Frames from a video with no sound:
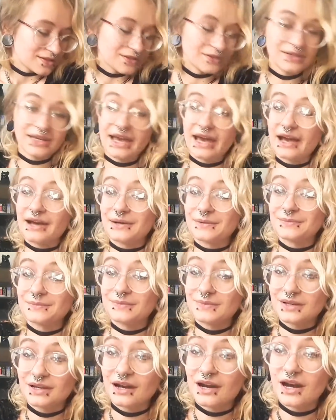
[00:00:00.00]
So yeah,
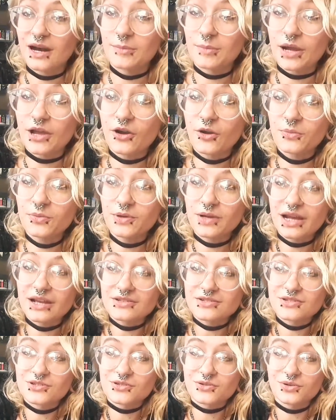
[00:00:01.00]
I hope you
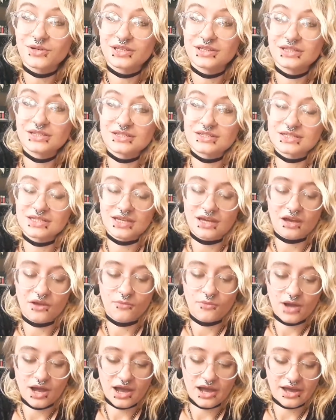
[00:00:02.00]
guys enjoyed this
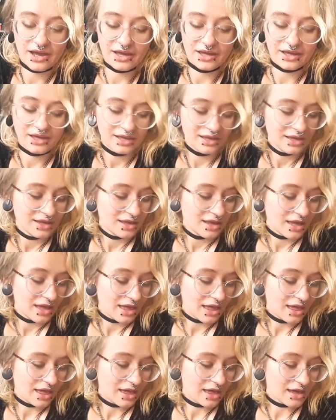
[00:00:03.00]
DIY.
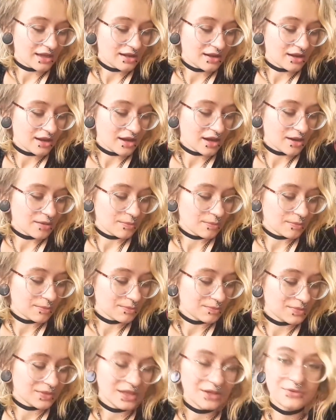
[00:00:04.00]

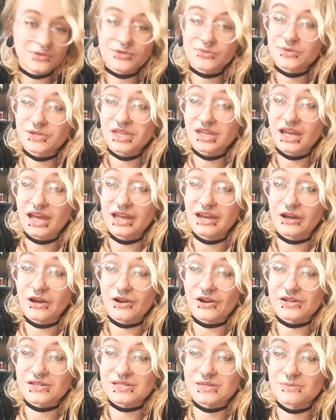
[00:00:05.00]
And it was really kind
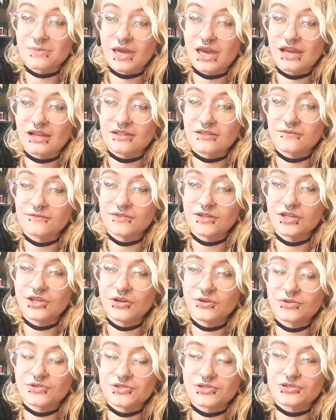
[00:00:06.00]
of hard to make. The
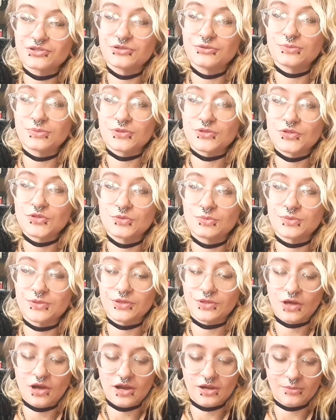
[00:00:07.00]
video is super,
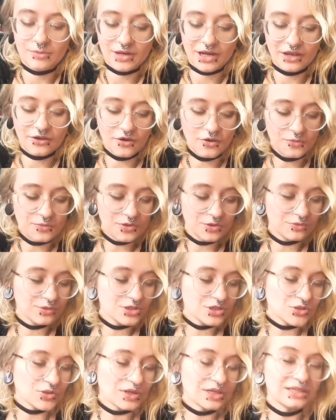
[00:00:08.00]
super long, but I hope
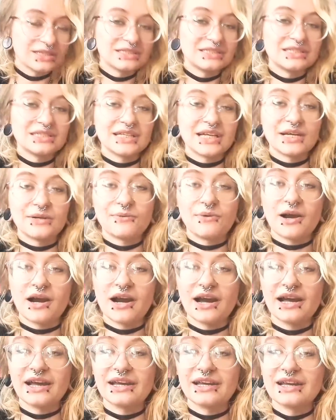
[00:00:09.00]
you enjoyed the
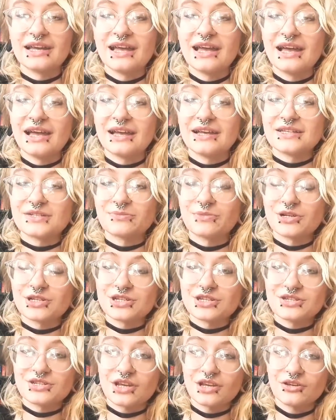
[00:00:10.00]
DIY as
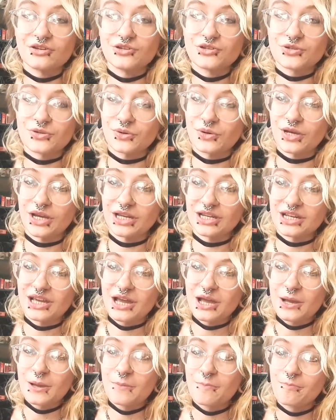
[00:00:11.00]
much as I
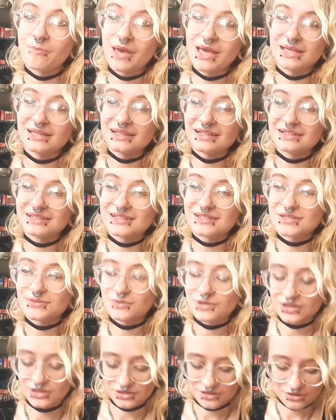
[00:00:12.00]
enjoyed making
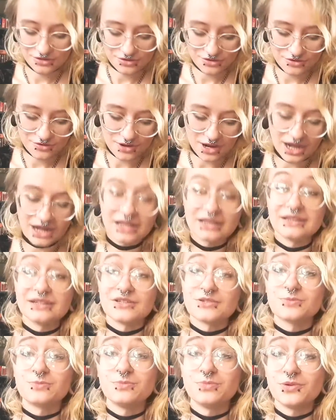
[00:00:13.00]
this with you
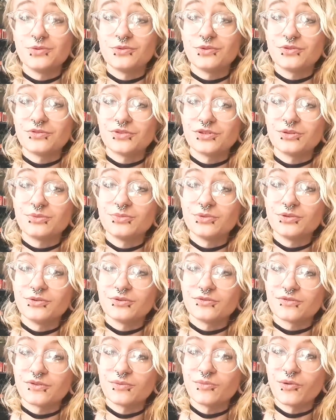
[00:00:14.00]
on this beautiful,
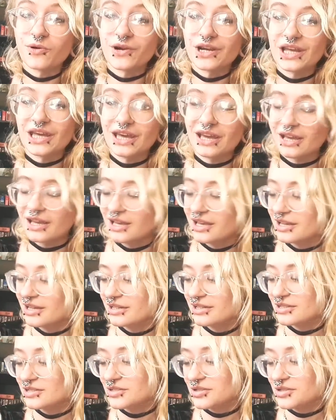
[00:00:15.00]
beautiful morning.